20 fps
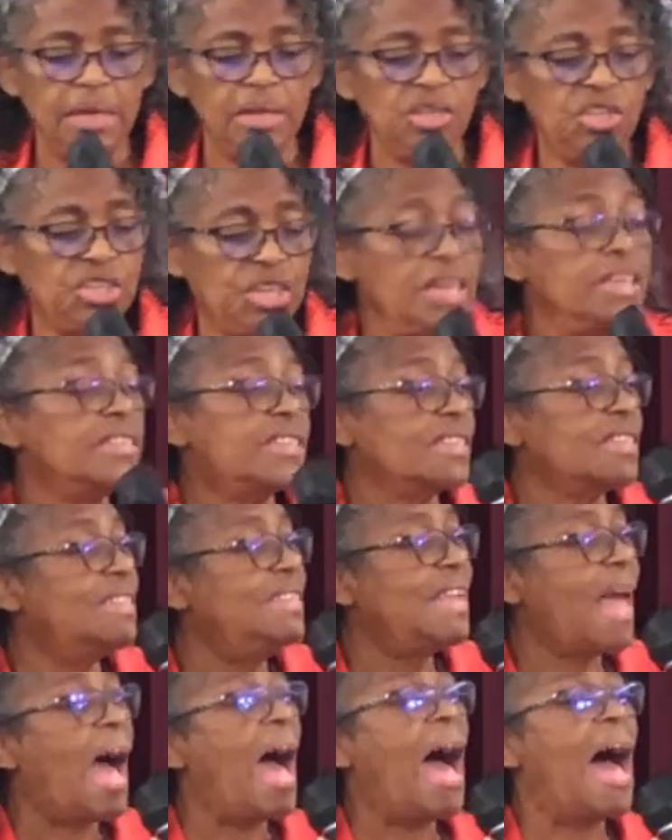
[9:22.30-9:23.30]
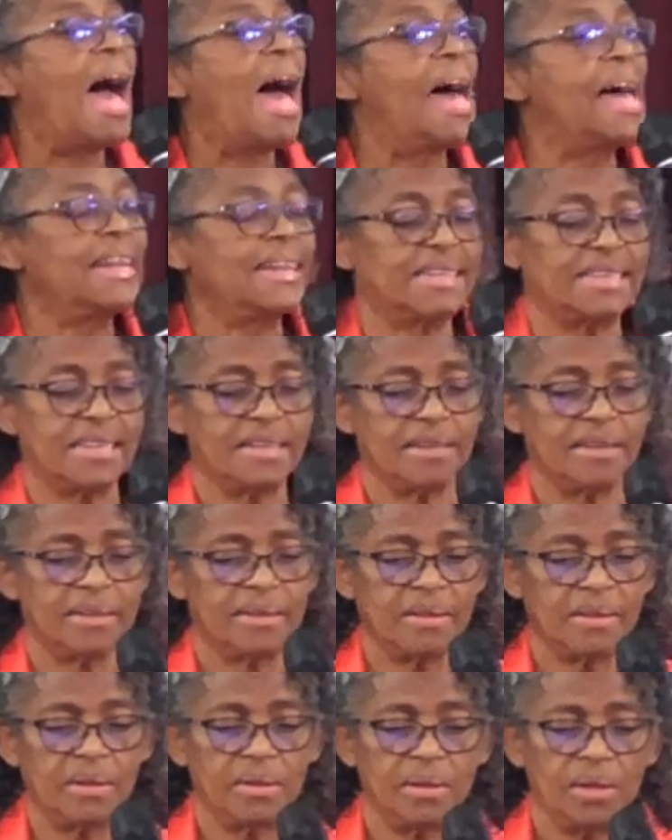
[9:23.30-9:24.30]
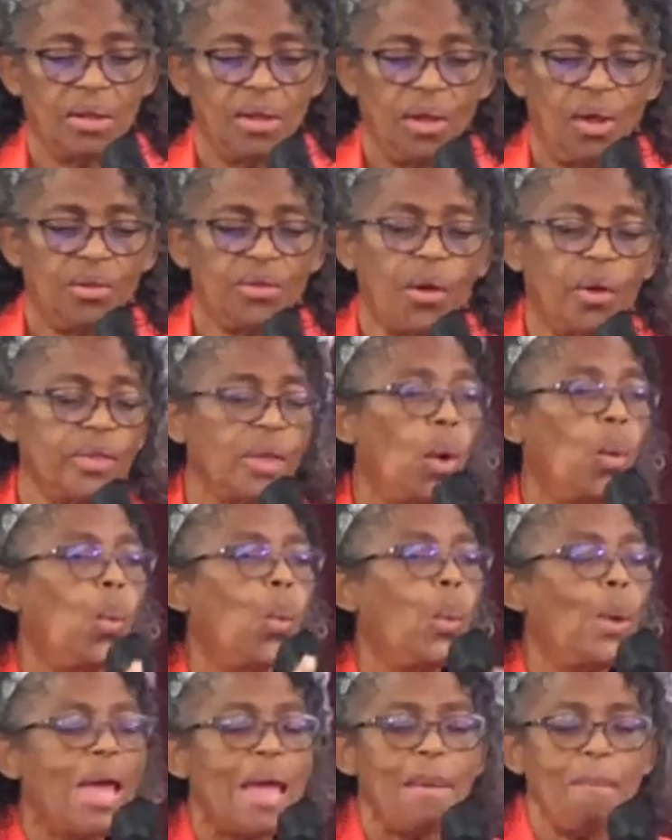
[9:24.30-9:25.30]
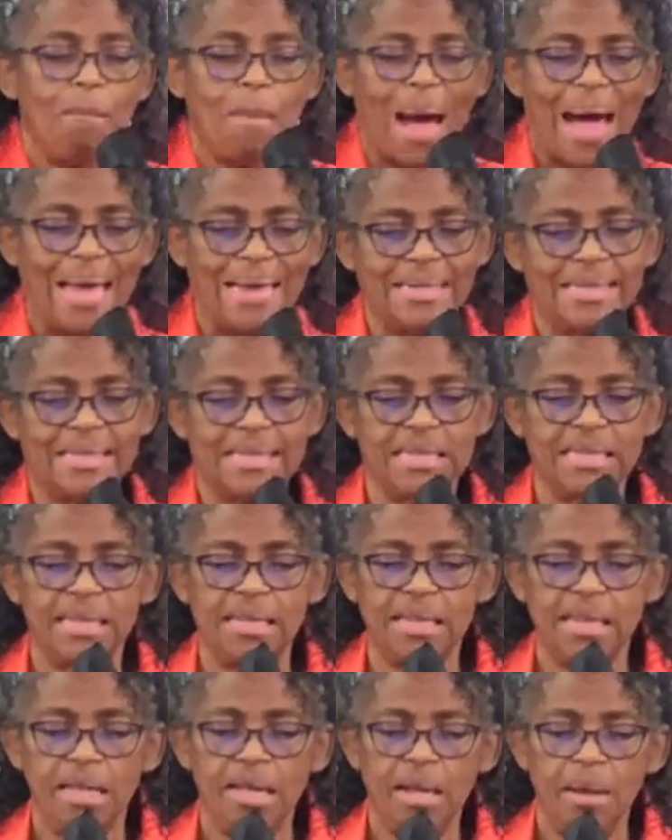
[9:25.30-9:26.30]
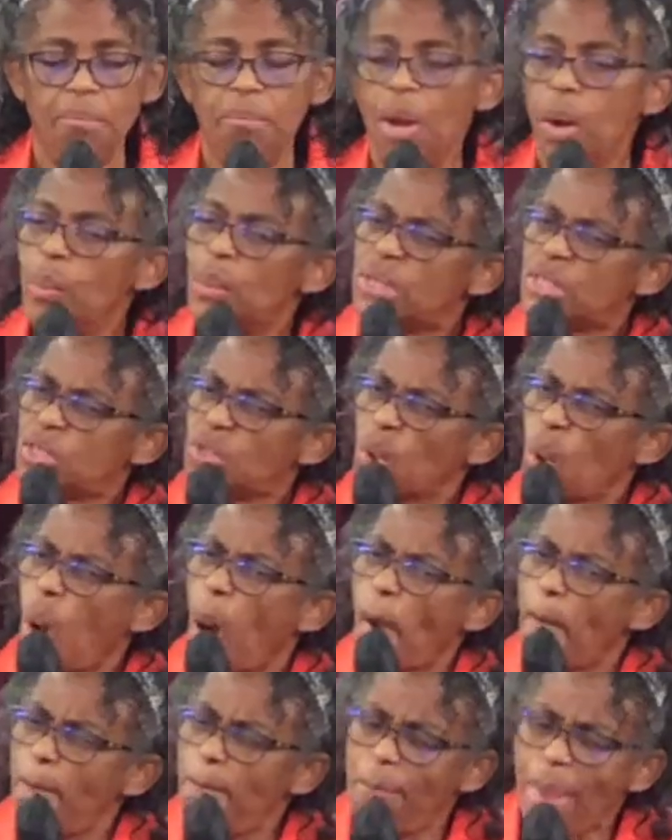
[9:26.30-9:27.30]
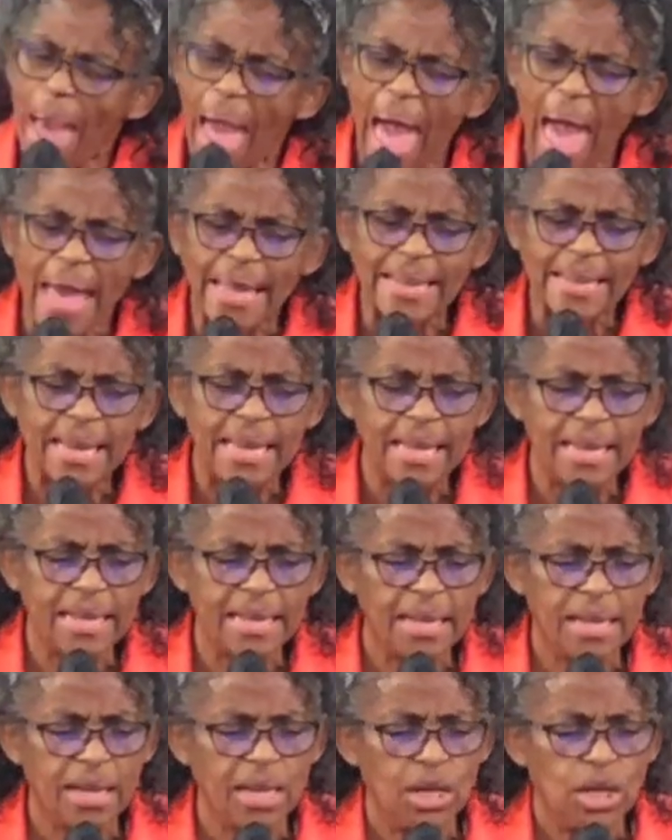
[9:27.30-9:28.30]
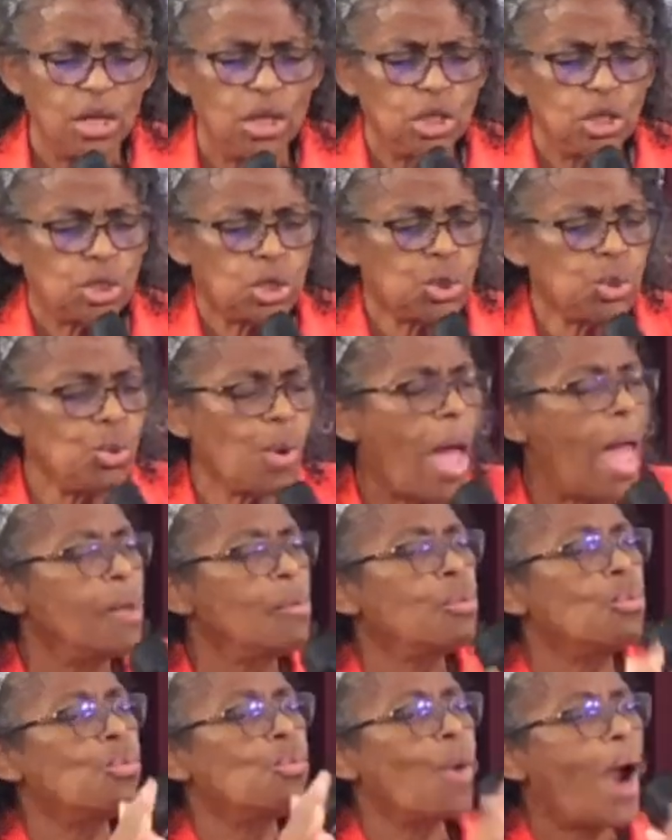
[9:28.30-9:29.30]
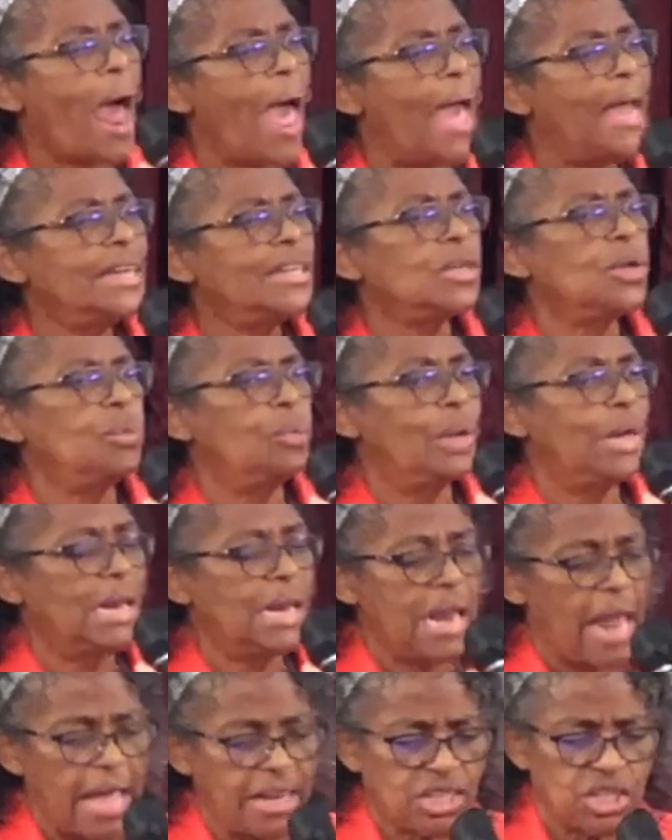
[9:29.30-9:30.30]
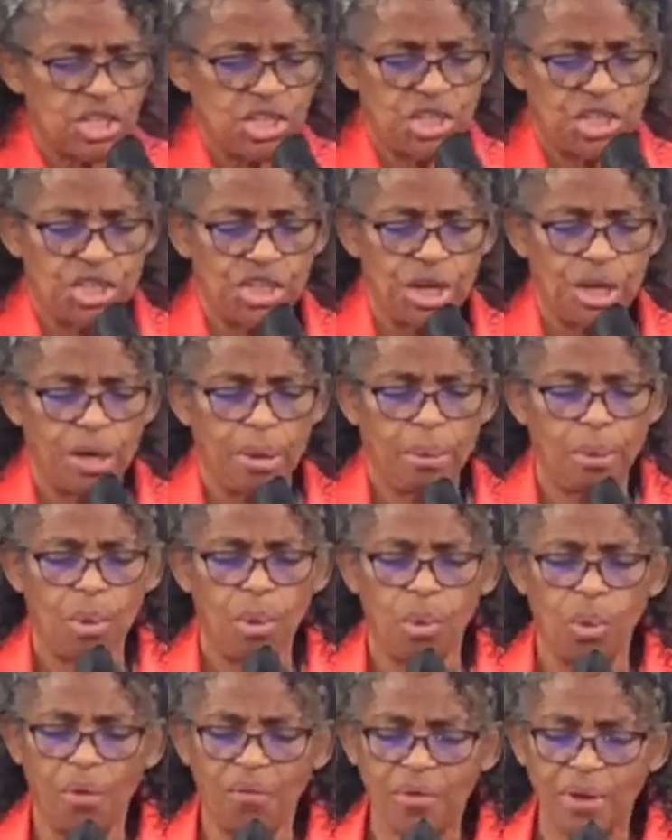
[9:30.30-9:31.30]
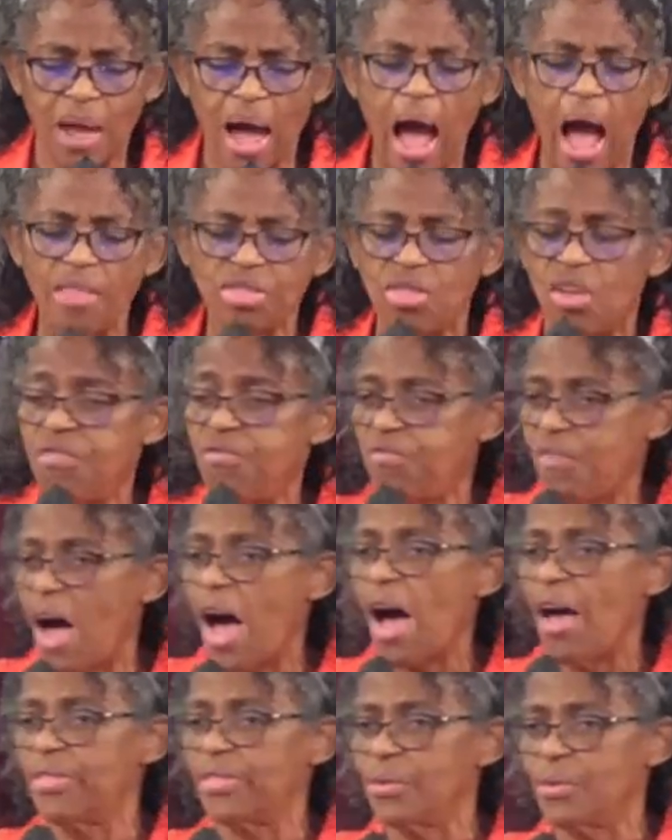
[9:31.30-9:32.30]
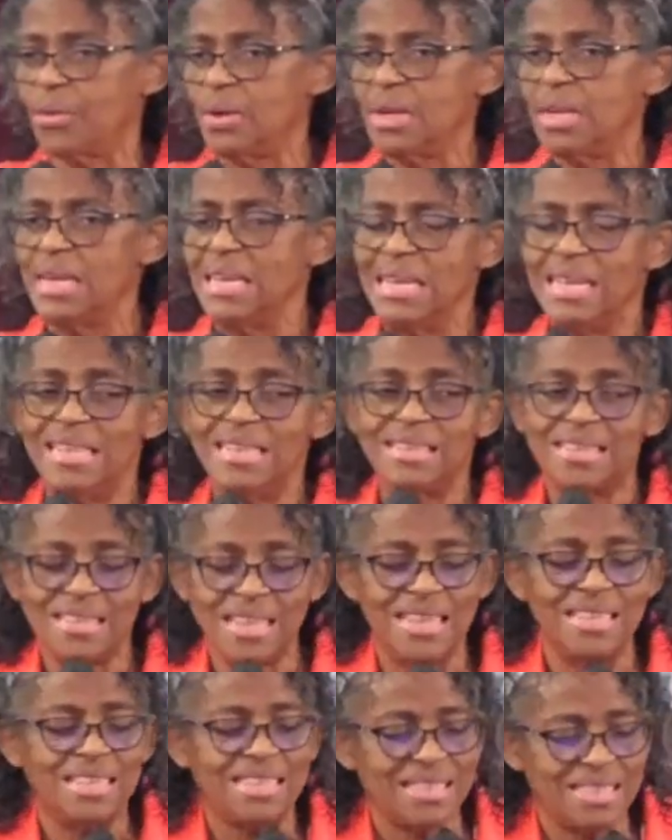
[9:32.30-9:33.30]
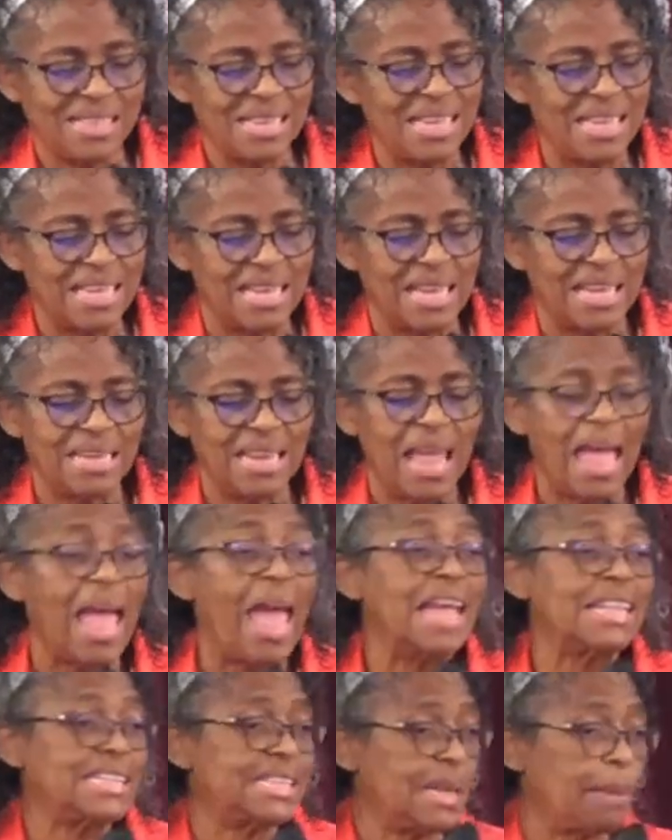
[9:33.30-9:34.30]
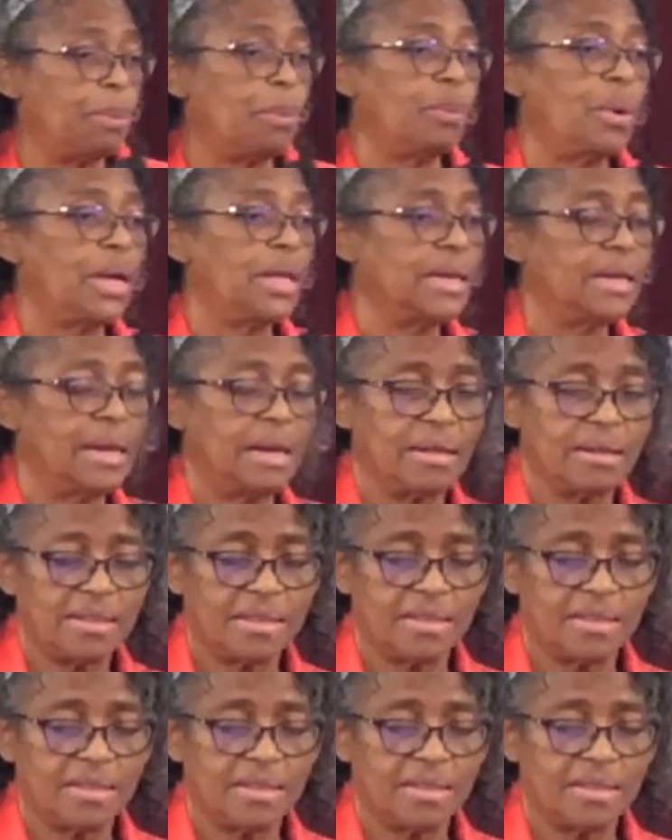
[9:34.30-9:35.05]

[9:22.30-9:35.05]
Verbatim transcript: Jesus died so that we might be restored back to a right relationship with God the Father, since sin had separated us.